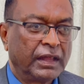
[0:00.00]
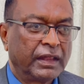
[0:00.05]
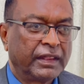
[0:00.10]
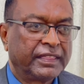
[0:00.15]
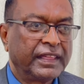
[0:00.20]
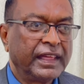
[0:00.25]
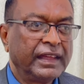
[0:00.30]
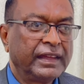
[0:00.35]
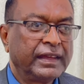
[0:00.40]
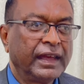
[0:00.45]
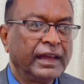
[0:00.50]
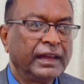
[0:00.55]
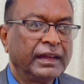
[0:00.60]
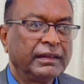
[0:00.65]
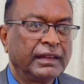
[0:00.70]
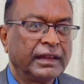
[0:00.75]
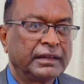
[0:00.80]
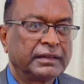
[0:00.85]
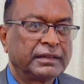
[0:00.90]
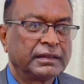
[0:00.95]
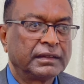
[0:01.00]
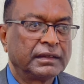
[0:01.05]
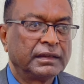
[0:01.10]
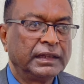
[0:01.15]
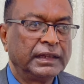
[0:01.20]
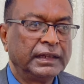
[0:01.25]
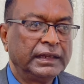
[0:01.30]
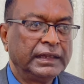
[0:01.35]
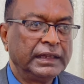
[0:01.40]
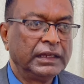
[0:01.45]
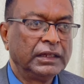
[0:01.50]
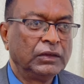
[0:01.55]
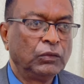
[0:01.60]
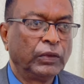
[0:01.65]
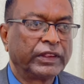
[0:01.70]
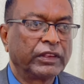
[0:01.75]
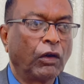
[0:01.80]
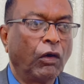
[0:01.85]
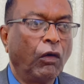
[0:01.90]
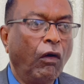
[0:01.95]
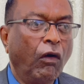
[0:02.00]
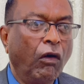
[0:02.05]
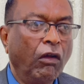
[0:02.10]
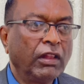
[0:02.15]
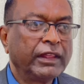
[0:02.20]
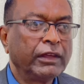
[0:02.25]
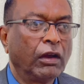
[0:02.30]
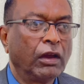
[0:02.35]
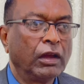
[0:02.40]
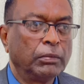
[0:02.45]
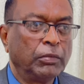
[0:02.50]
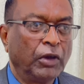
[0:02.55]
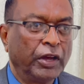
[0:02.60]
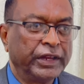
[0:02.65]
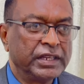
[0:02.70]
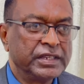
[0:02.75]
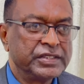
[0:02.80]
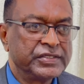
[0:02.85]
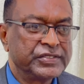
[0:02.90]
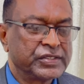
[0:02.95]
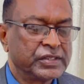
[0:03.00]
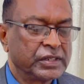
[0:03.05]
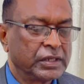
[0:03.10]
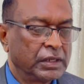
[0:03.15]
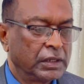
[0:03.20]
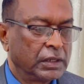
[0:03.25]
thinking that indeed with all the oil monies